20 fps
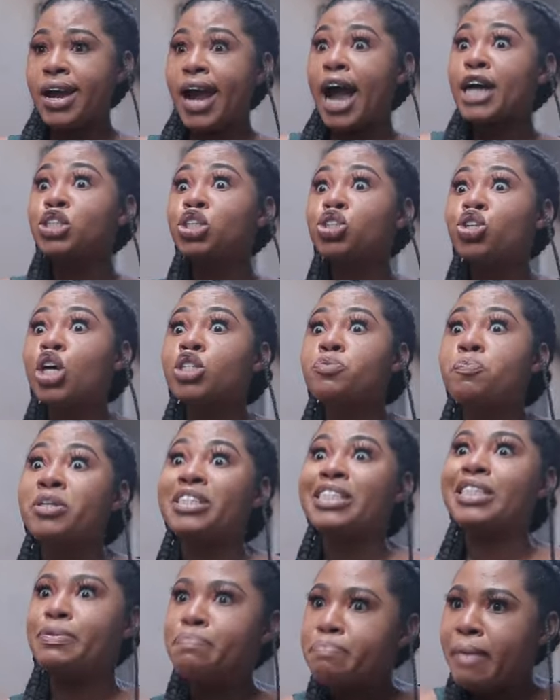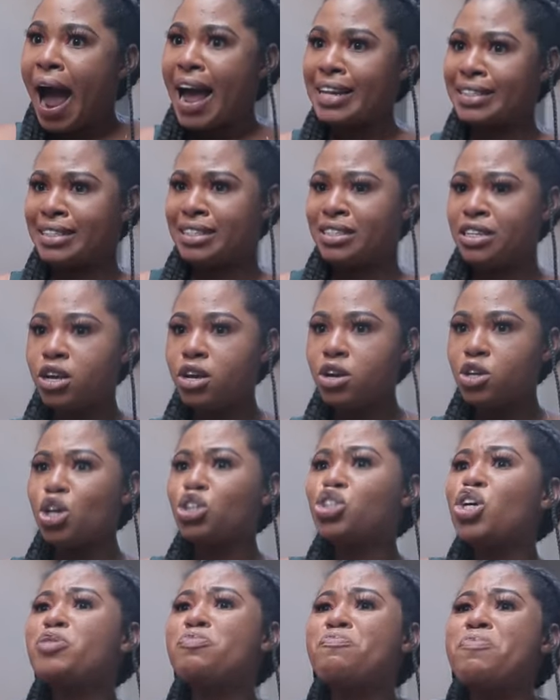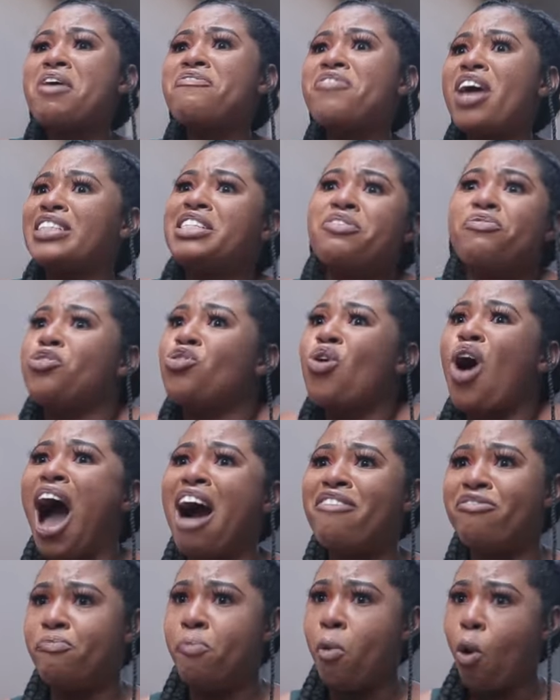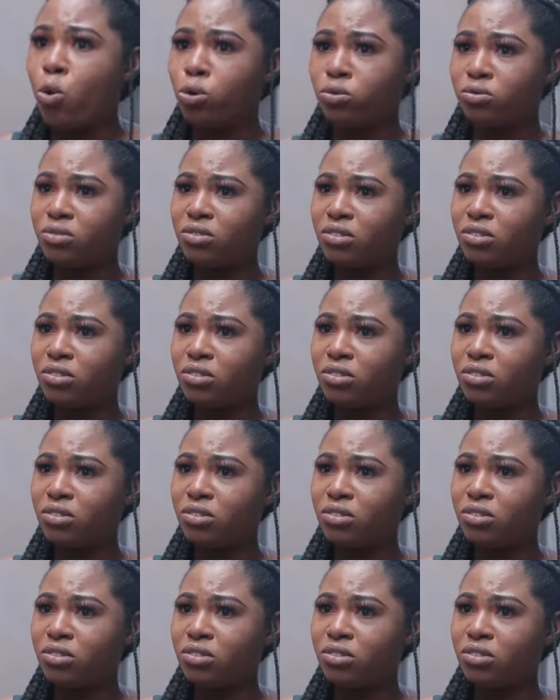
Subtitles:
Can't you just be smart? You just behave as if you don't have bone.